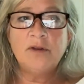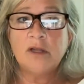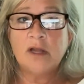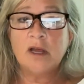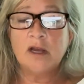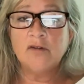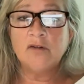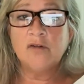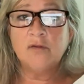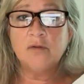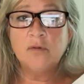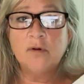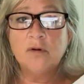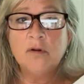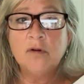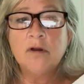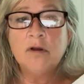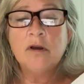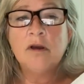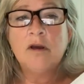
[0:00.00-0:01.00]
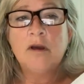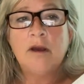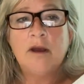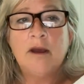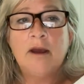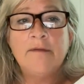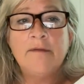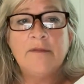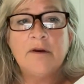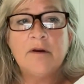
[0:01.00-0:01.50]
in Landstuhl
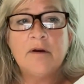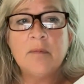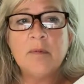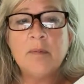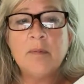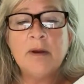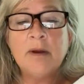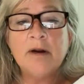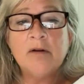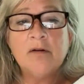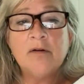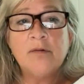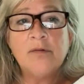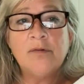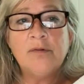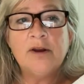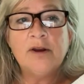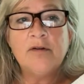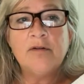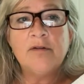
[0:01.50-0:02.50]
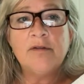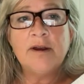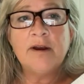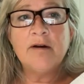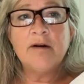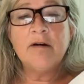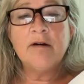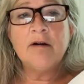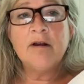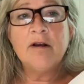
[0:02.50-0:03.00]
at the Army Medical Center
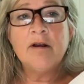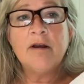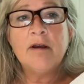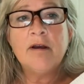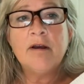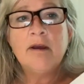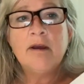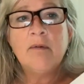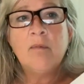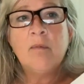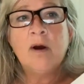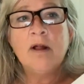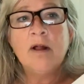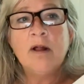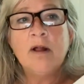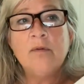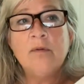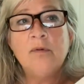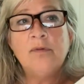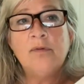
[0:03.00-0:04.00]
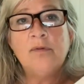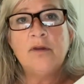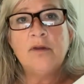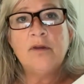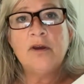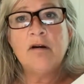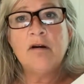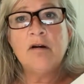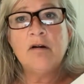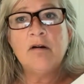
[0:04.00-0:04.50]
there. While he was
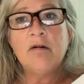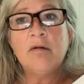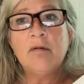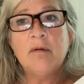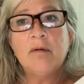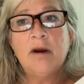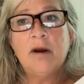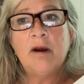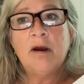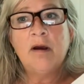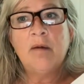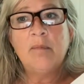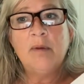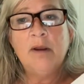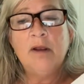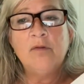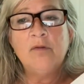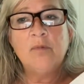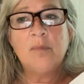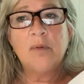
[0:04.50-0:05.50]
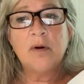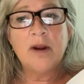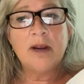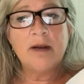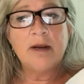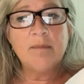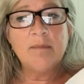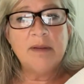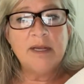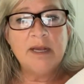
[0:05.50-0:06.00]
there, his
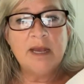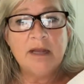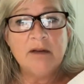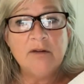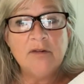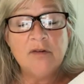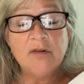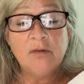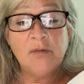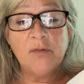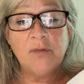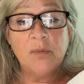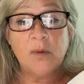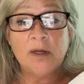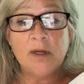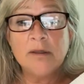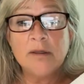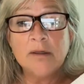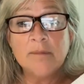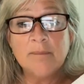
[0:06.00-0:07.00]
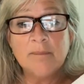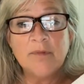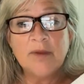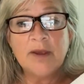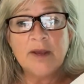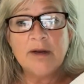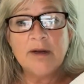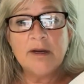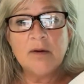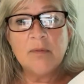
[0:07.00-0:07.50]
brain began to swell,
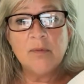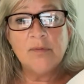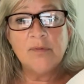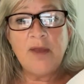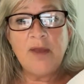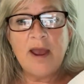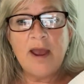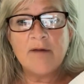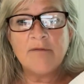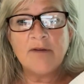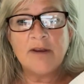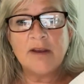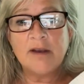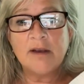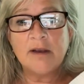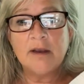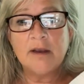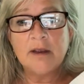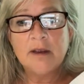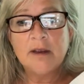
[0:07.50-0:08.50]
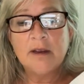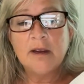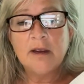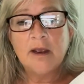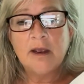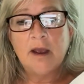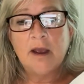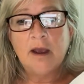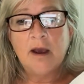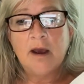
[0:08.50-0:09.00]
and he was having
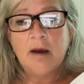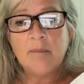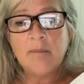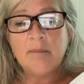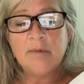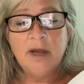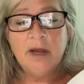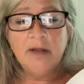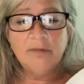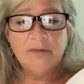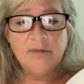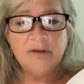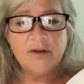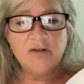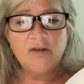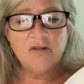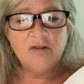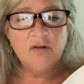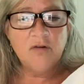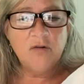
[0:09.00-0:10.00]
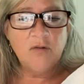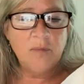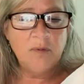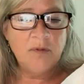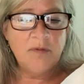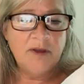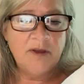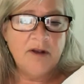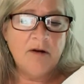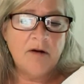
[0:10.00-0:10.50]
not seizures,
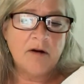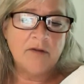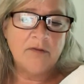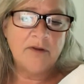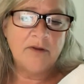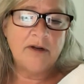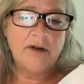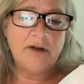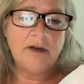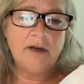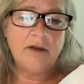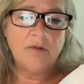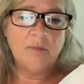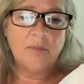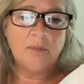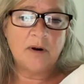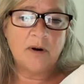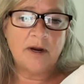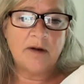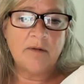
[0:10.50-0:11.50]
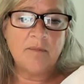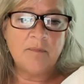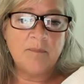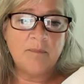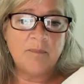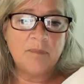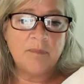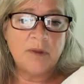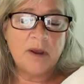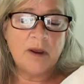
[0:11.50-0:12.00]
but they called it his brain
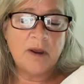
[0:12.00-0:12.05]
